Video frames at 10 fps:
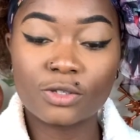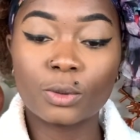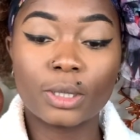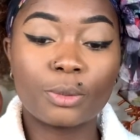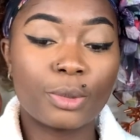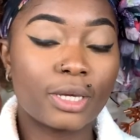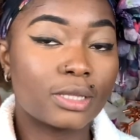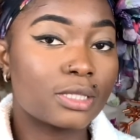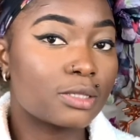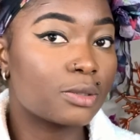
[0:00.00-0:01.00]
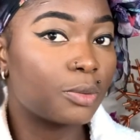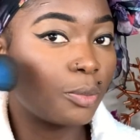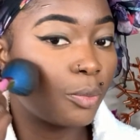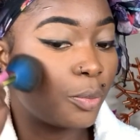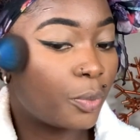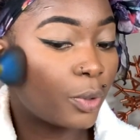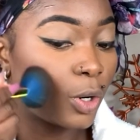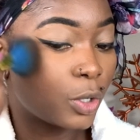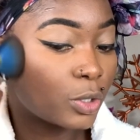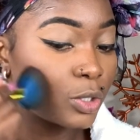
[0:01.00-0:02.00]
You wanna make this
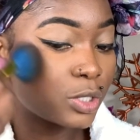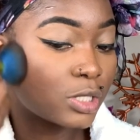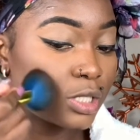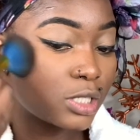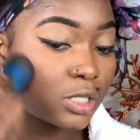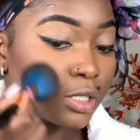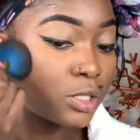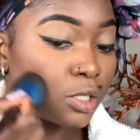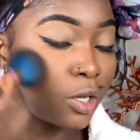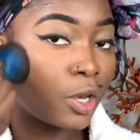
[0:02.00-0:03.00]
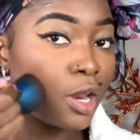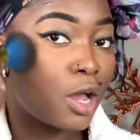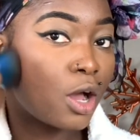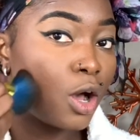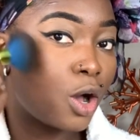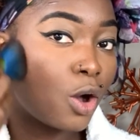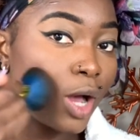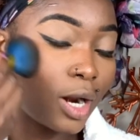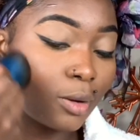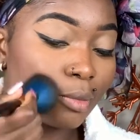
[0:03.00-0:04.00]
bronzed, you know what I